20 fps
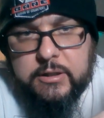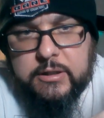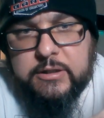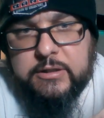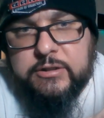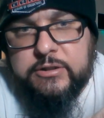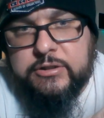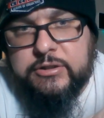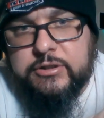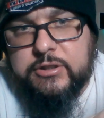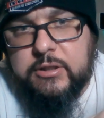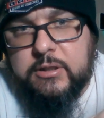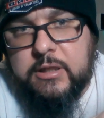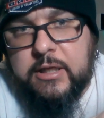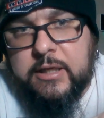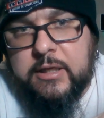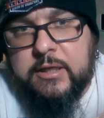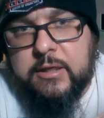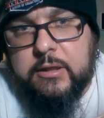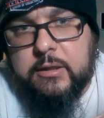is
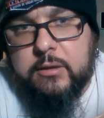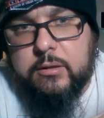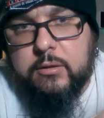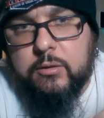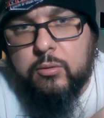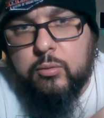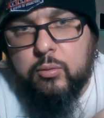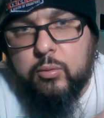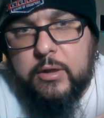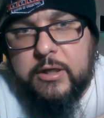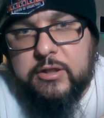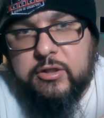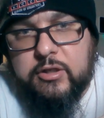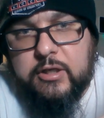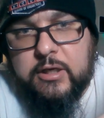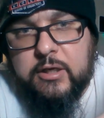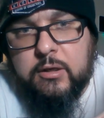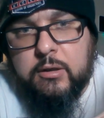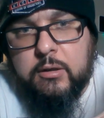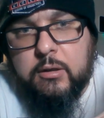like right
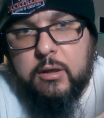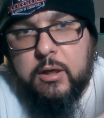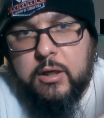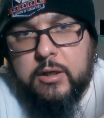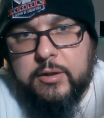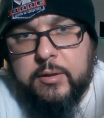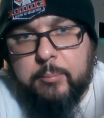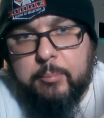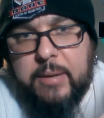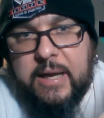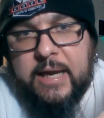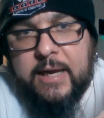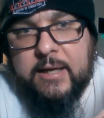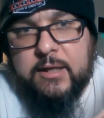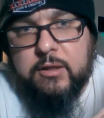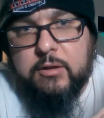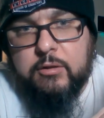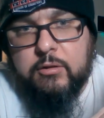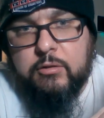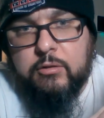there on the back,